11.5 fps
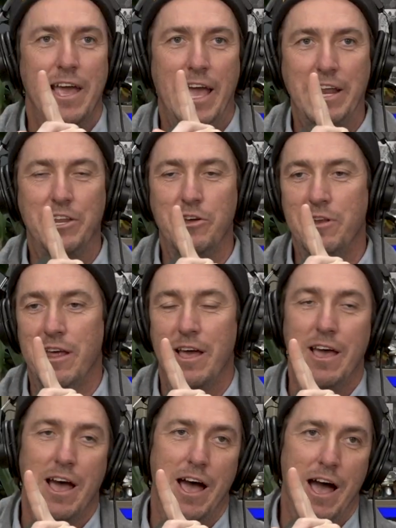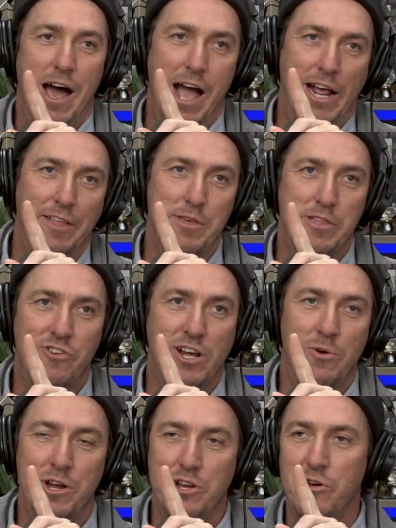hey dude, I got this trick
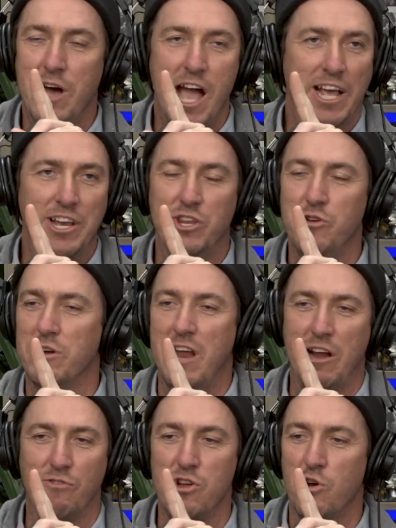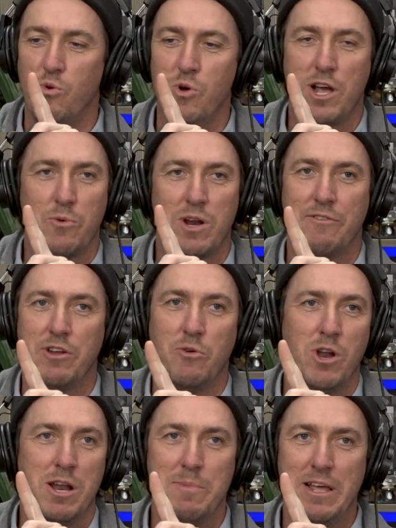I want to do. I can do it like real quick, whatever. You
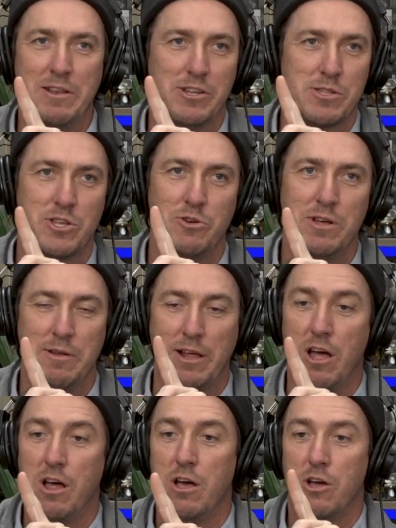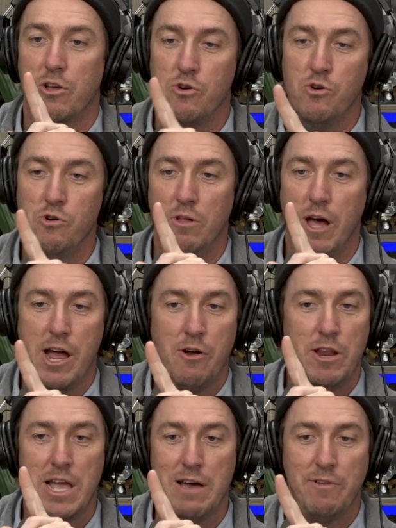want to meet and just do it? I'm like, cool. I
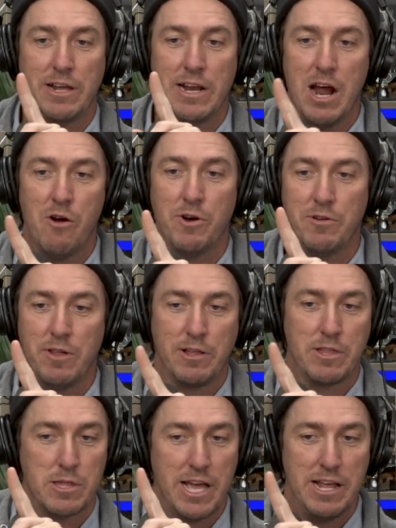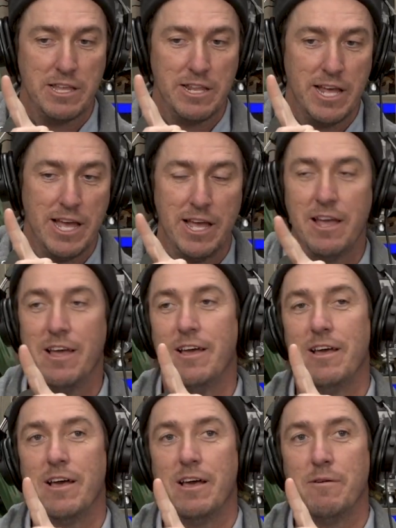only have like an hour to like to skate today.
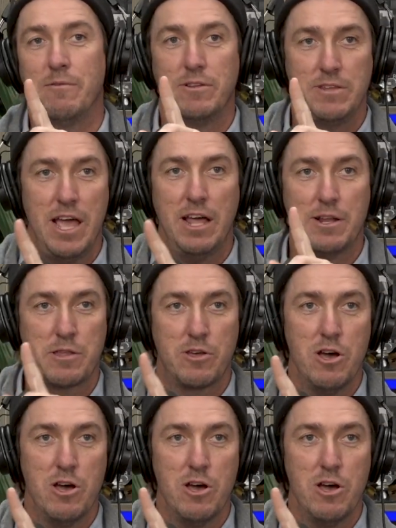Yeah, let's